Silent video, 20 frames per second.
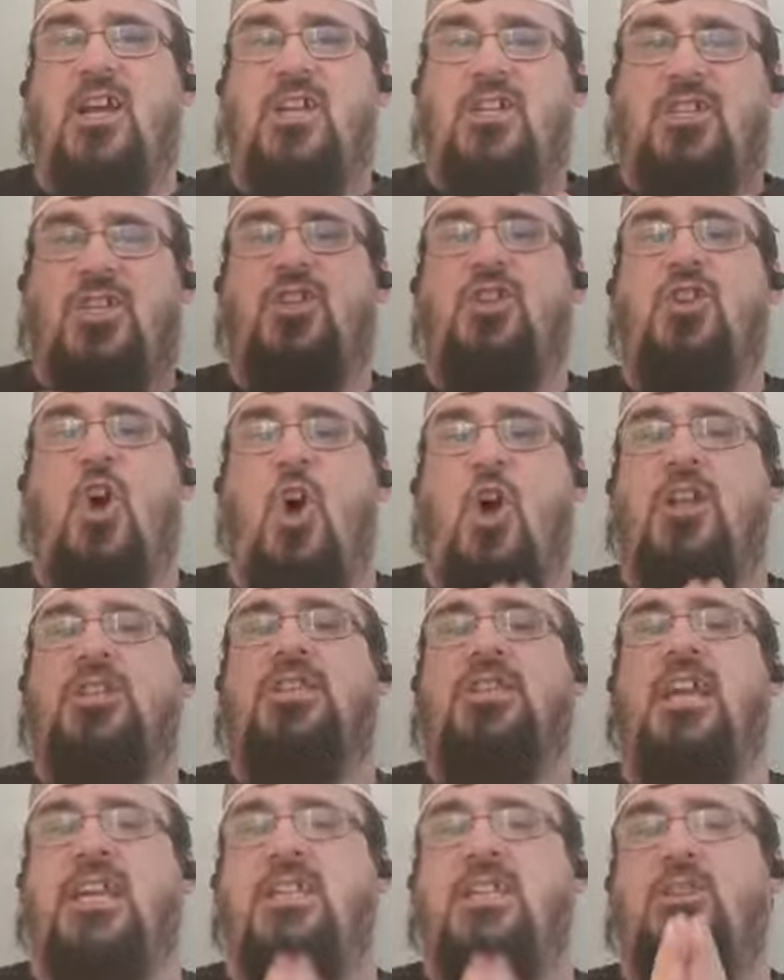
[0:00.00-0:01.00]
to not
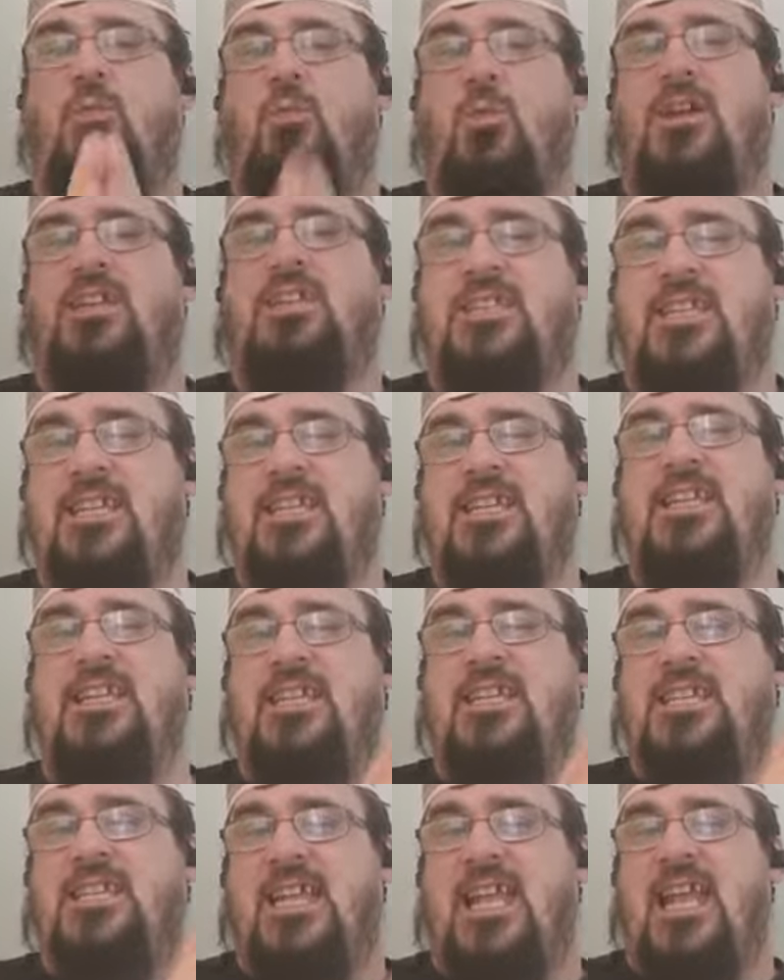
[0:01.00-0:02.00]
take the Western
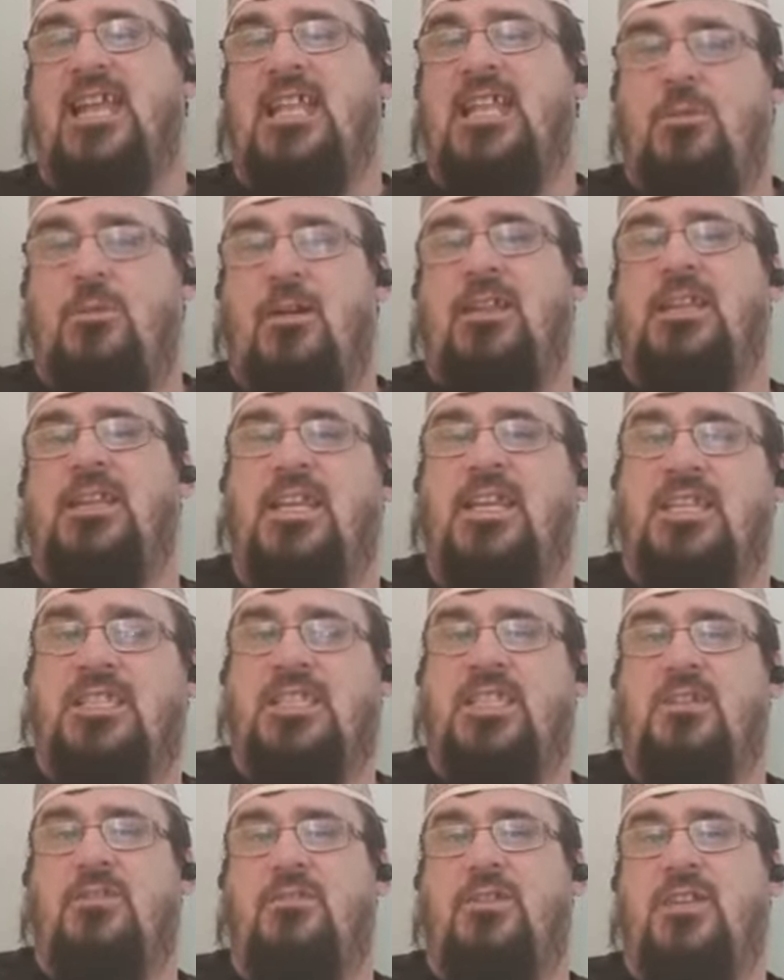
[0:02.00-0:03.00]
leaders anywhere near
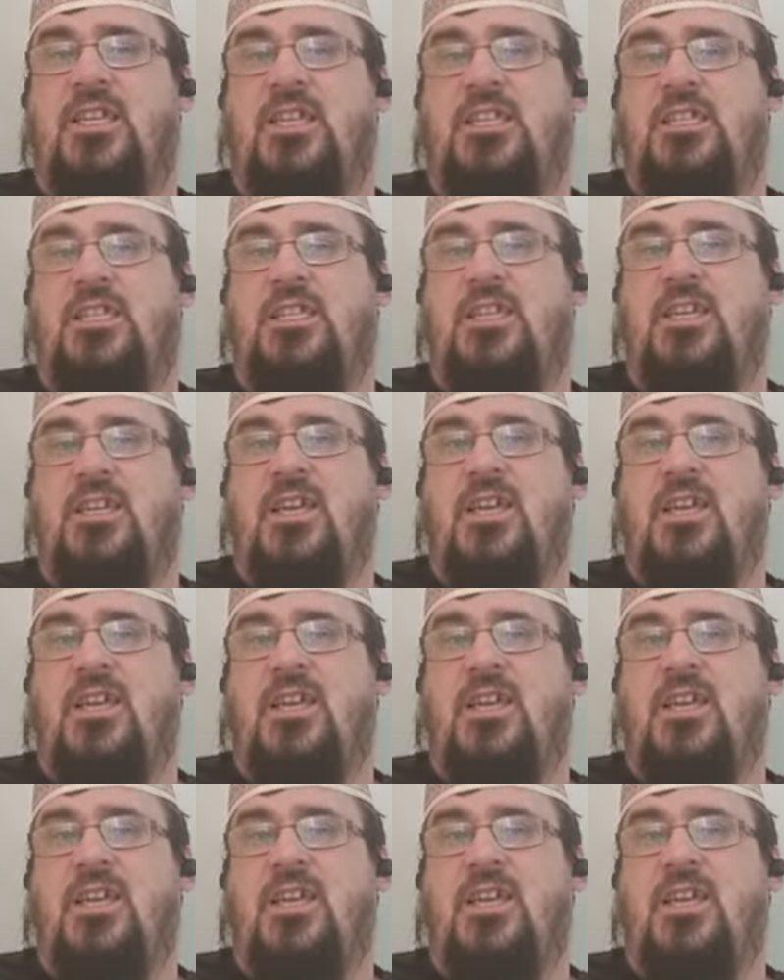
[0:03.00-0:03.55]
serious.